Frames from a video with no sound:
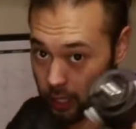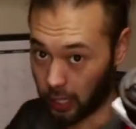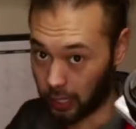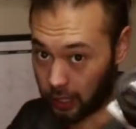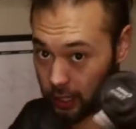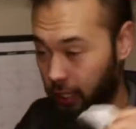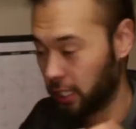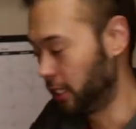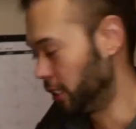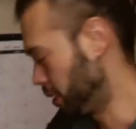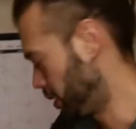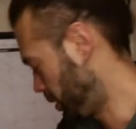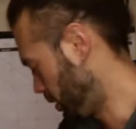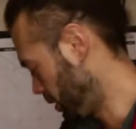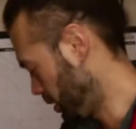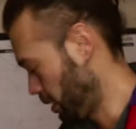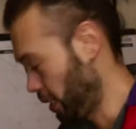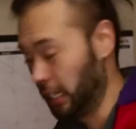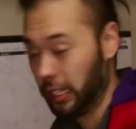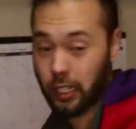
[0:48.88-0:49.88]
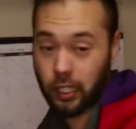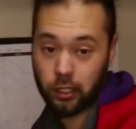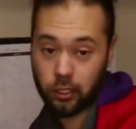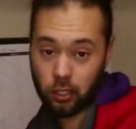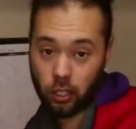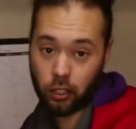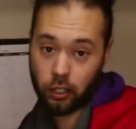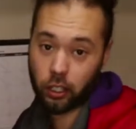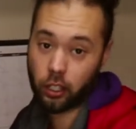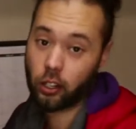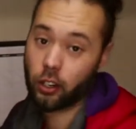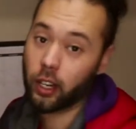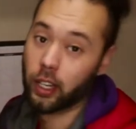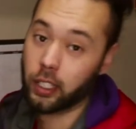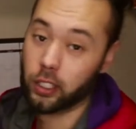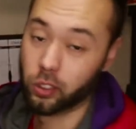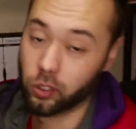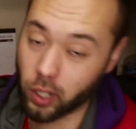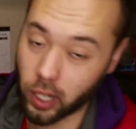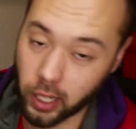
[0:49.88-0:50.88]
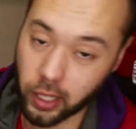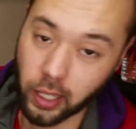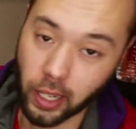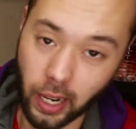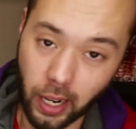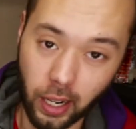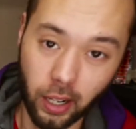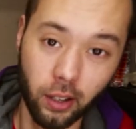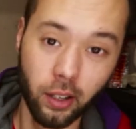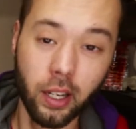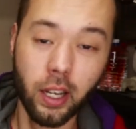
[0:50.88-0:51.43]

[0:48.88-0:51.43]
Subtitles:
like this is all the craze right now